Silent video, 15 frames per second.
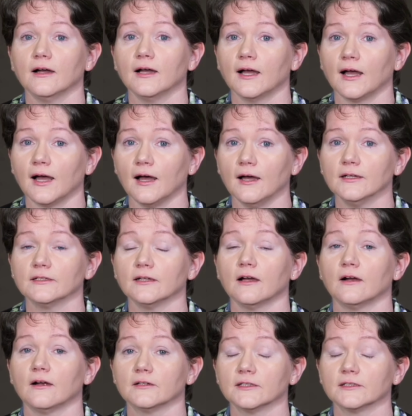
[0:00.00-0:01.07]
had
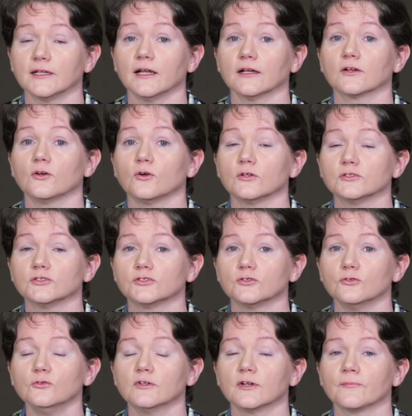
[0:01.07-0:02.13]
a heart attack or
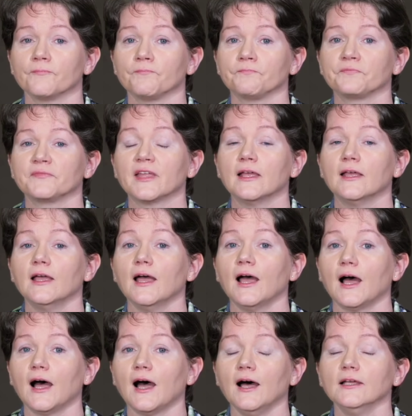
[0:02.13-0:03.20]
stroke
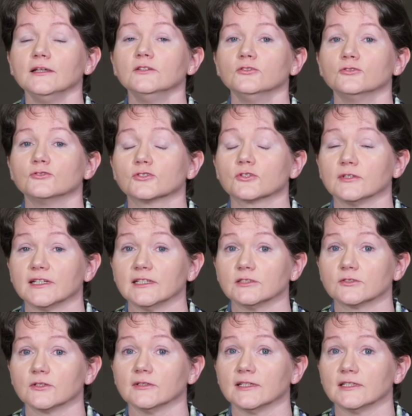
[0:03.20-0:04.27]
and whose
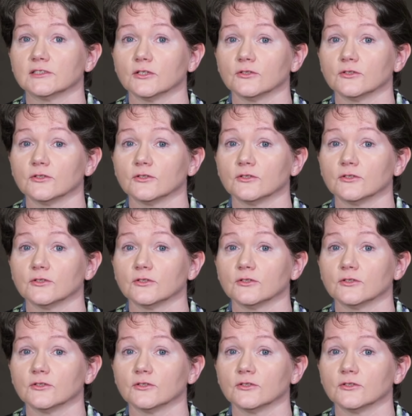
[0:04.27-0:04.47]
cholesterol